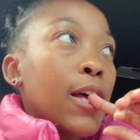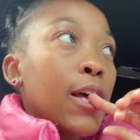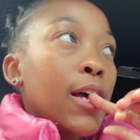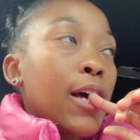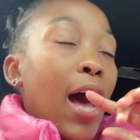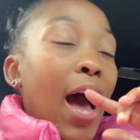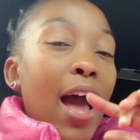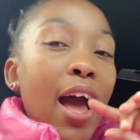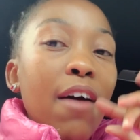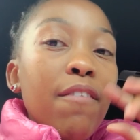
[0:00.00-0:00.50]

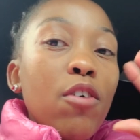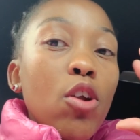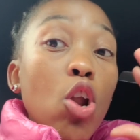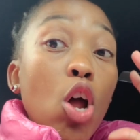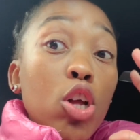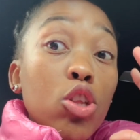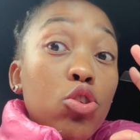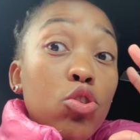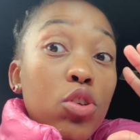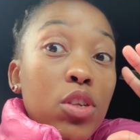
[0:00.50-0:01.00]
I have a
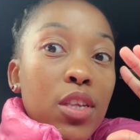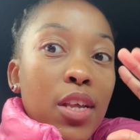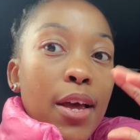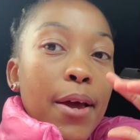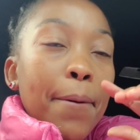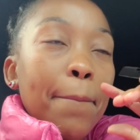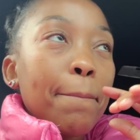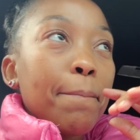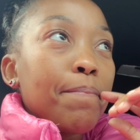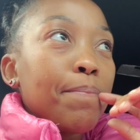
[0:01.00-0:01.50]
lot to
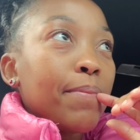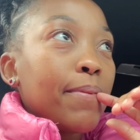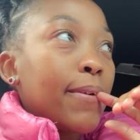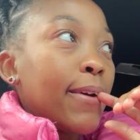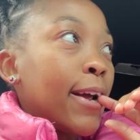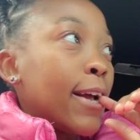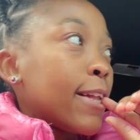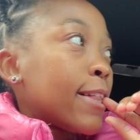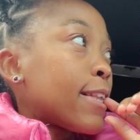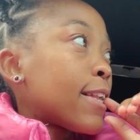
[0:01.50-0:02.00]
say,
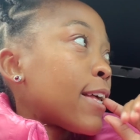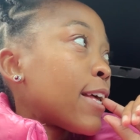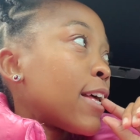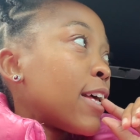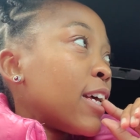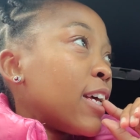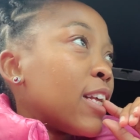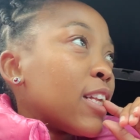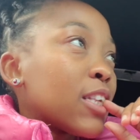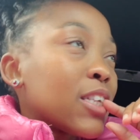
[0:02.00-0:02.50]
right?
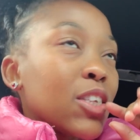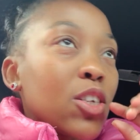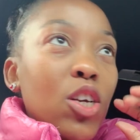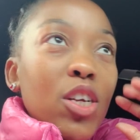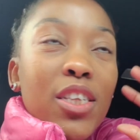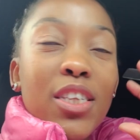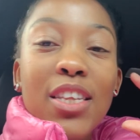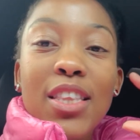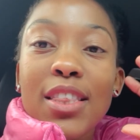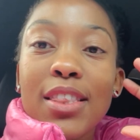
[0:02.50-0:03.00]

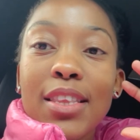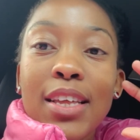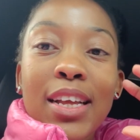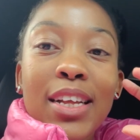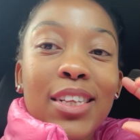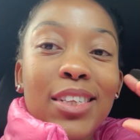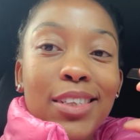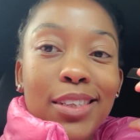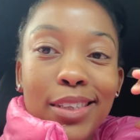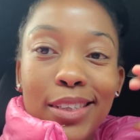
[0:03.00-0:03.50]
Certain
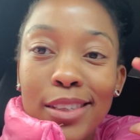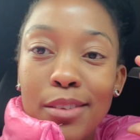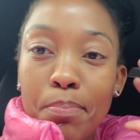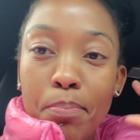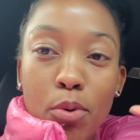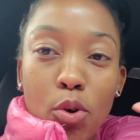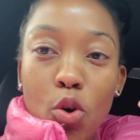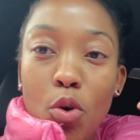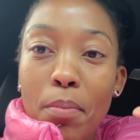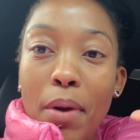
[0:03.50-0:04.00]
things just
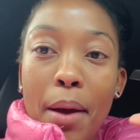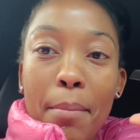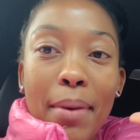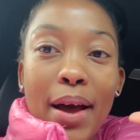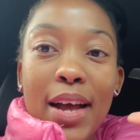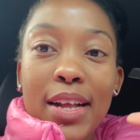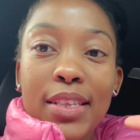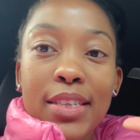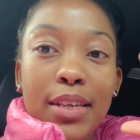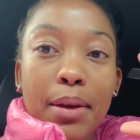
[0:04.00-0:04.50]
blow my
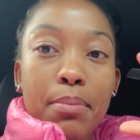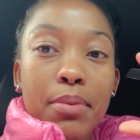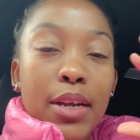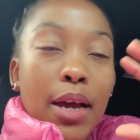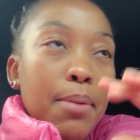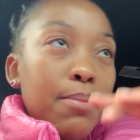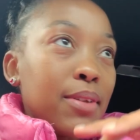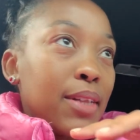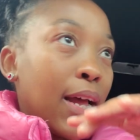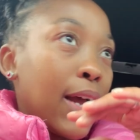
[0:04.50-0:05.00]
mind
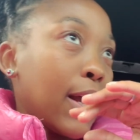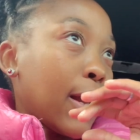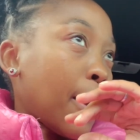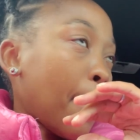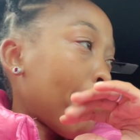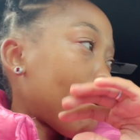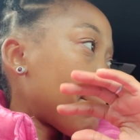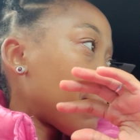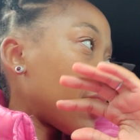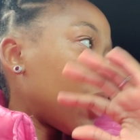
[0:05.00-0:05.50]
sometimes. Like,
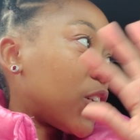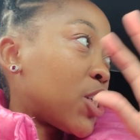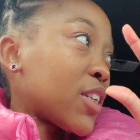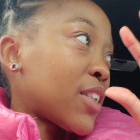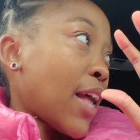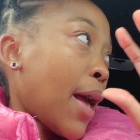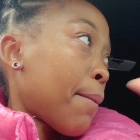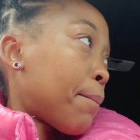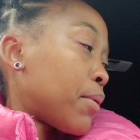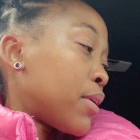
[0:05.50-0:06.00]
it just
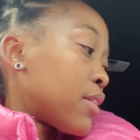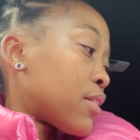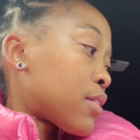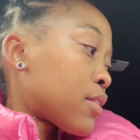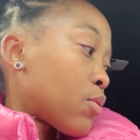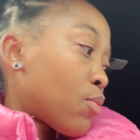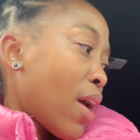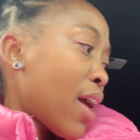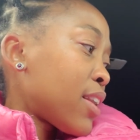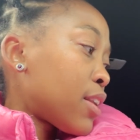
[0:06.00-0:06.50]
happens
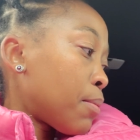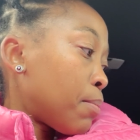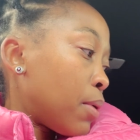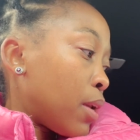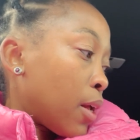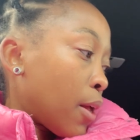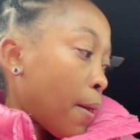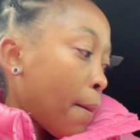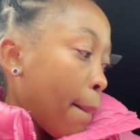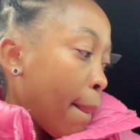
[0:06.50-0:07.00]

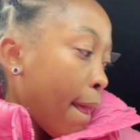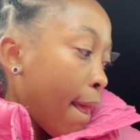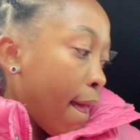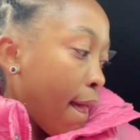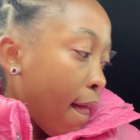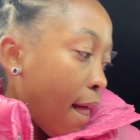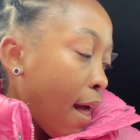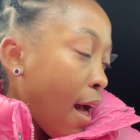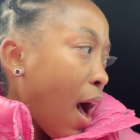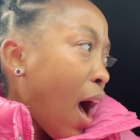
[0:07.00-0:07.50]
randomly.
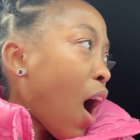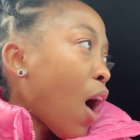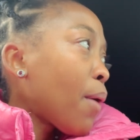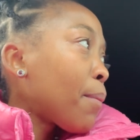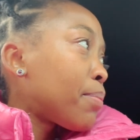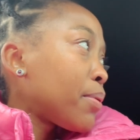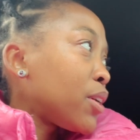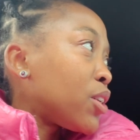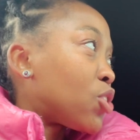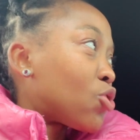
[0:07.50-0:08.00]
I'll
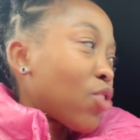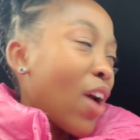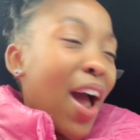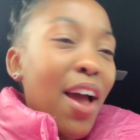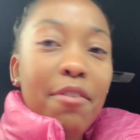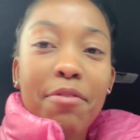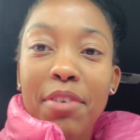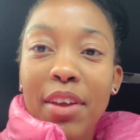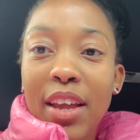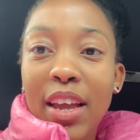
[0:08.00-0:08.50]
be
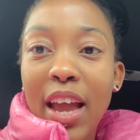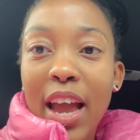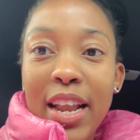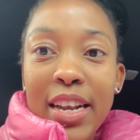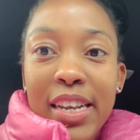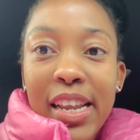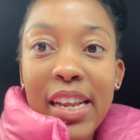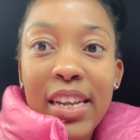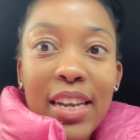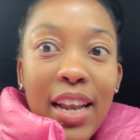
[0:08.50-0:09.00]
driving
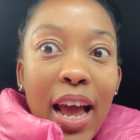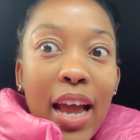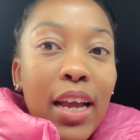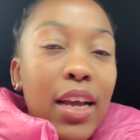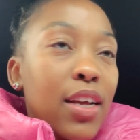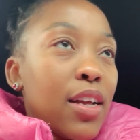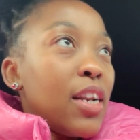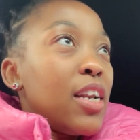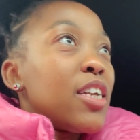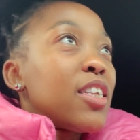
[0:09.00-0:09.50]
and then like
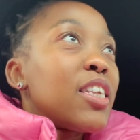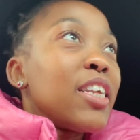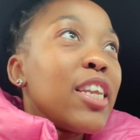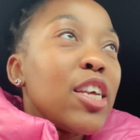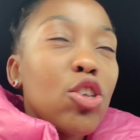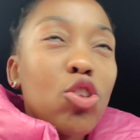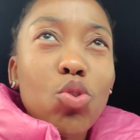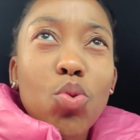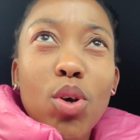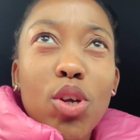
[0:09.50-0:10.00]

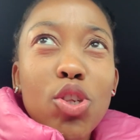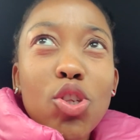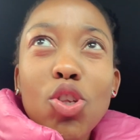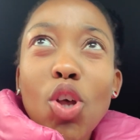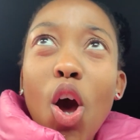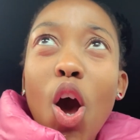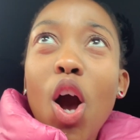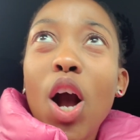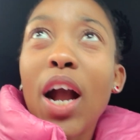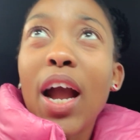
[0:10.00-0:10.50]
listening to a
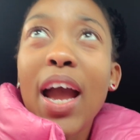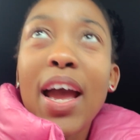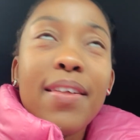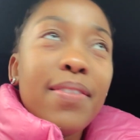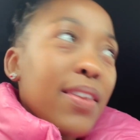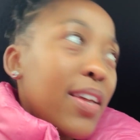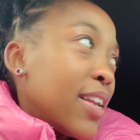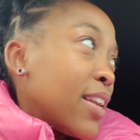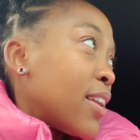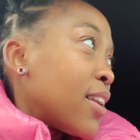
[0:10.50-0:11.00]
song,
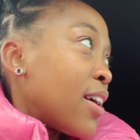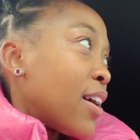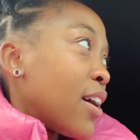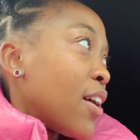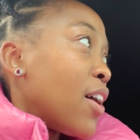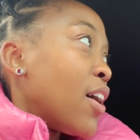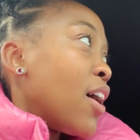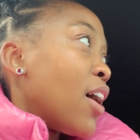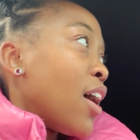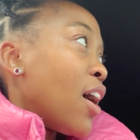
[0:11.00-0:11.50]
and then
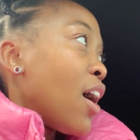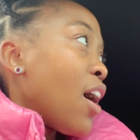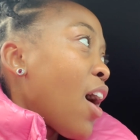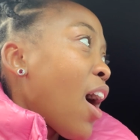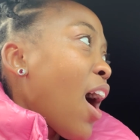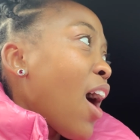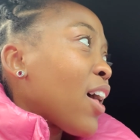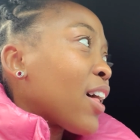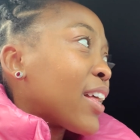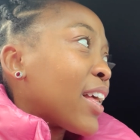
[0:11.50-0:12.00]

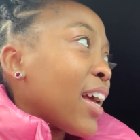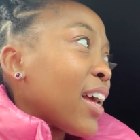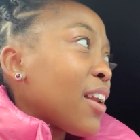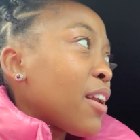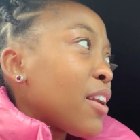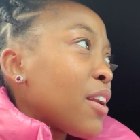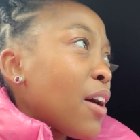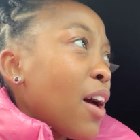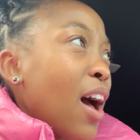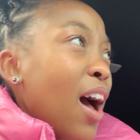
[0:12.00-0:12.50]

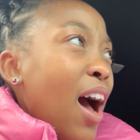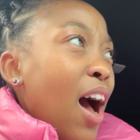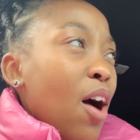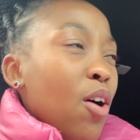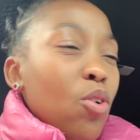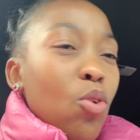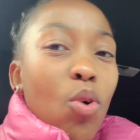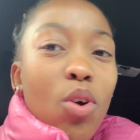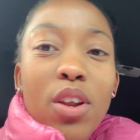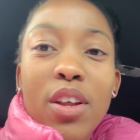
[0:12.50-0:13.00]

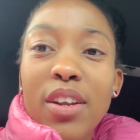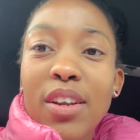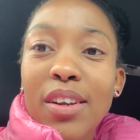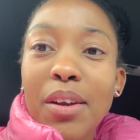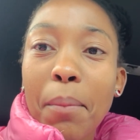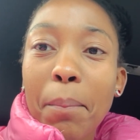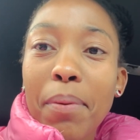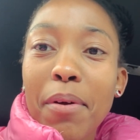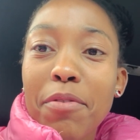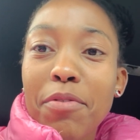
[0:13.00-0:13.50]
I'll call it an
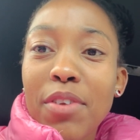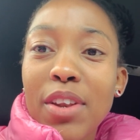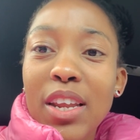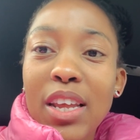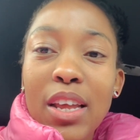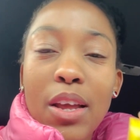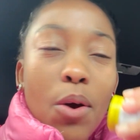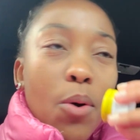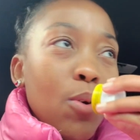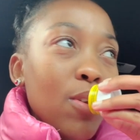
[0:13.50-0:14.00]

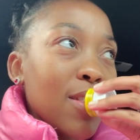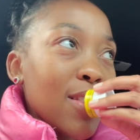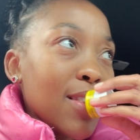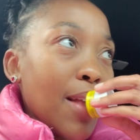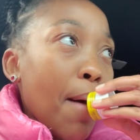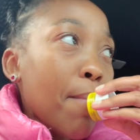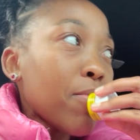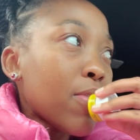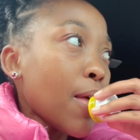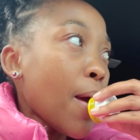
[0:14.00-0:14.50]
epiphany or
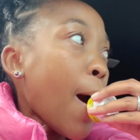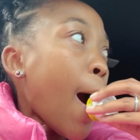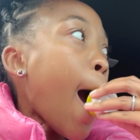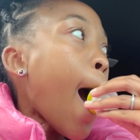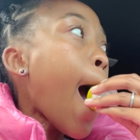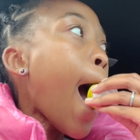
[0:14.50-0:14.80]
something.